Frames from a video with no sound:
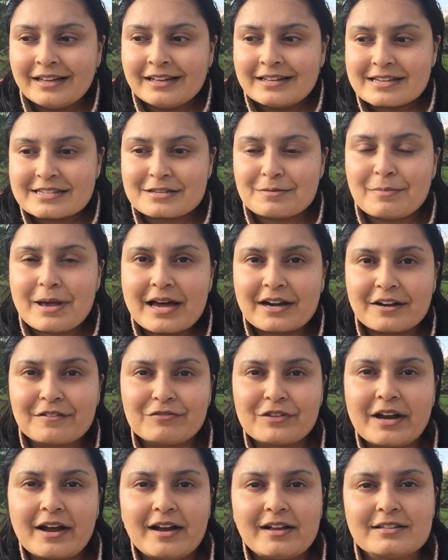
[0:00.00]
Doesn't matter
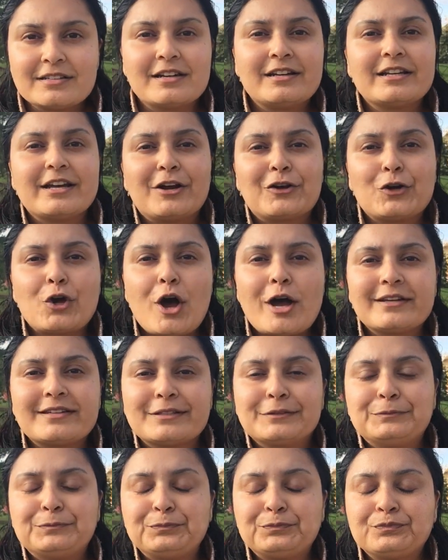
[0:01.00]
if they're elderly or
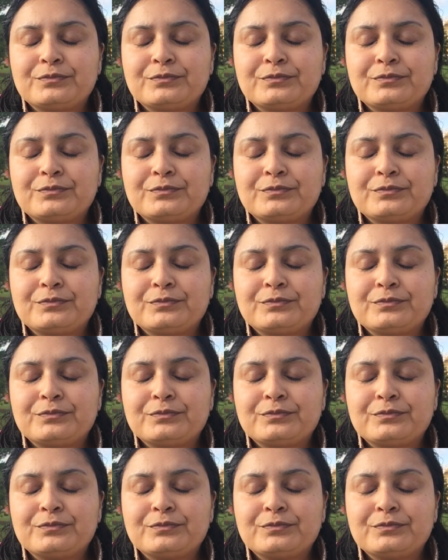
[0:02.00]
not.